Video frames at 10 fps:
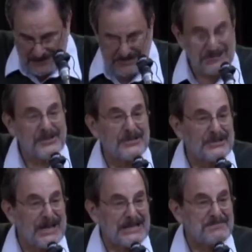Listen to
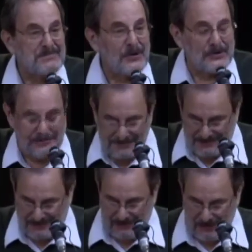the last poem
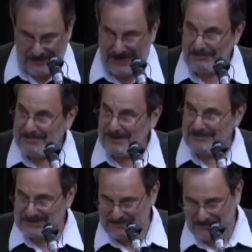from her now
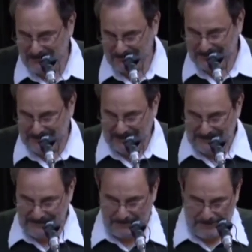published Book of
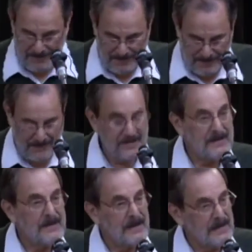Days
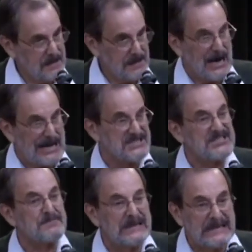God
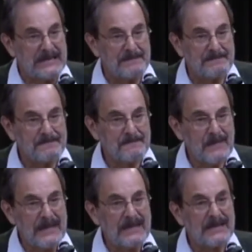Speak,
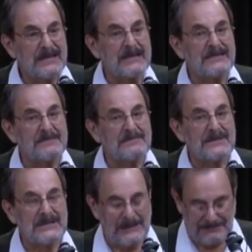Kingdom
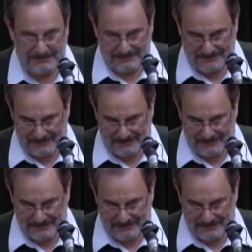Come.